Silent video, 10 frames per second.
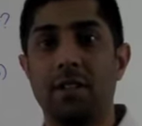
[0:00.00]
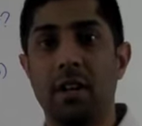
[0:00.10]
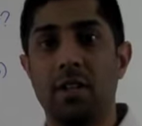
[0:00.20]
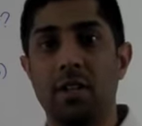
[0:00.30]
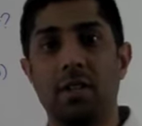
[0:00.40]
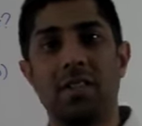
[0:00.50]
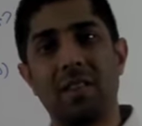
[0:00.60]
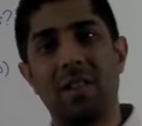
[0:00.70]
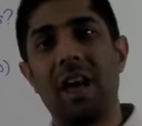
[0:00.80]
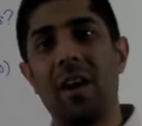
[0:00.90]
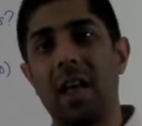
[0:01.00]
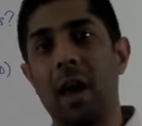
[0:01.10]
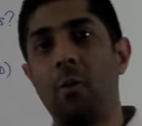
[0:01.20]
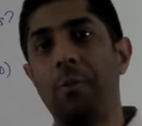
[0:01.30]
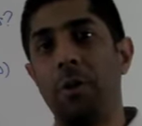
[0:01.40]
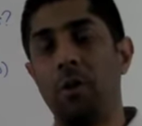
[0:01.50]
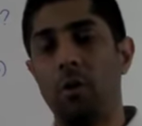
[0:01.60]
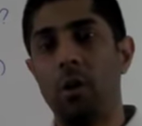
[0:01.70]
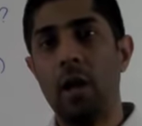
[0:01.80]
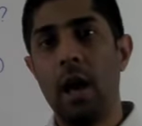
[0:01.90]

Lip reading: searches, because that'll help you